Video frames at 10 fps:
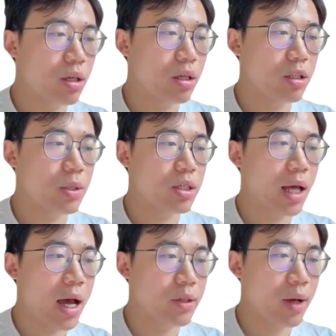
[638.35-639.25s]
It's basically
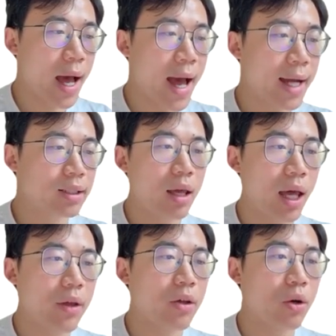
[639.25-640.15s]
how you act,
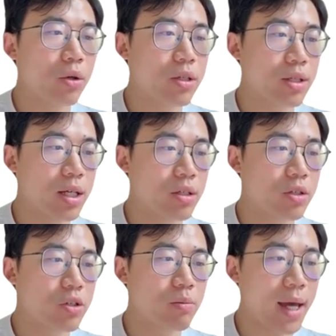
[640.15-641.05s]
how the horse agent
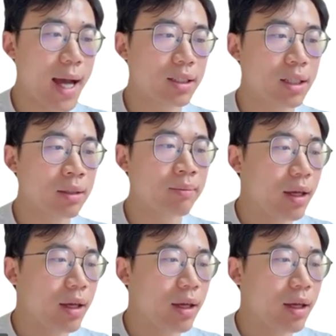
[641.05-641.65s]
should be acting.